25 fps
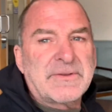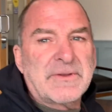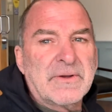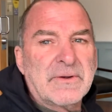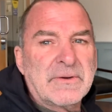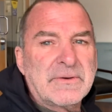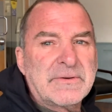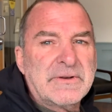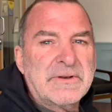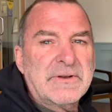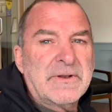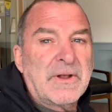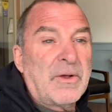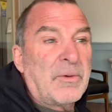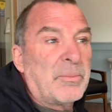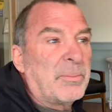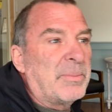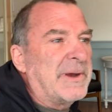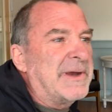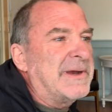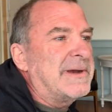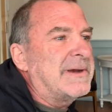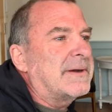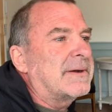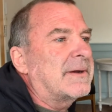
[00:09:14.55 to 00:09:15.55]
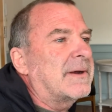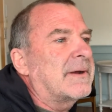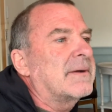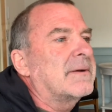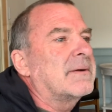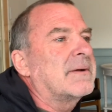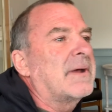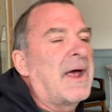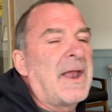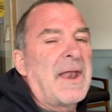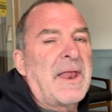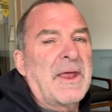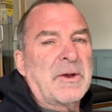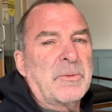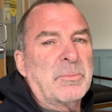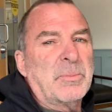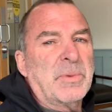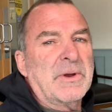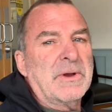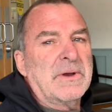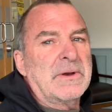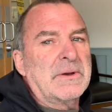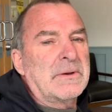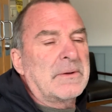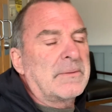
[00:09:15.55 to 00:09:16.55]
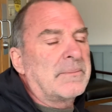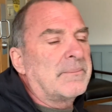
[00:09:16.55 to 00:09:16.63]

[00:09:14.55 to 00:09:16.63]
though. She's all pink. I like pink.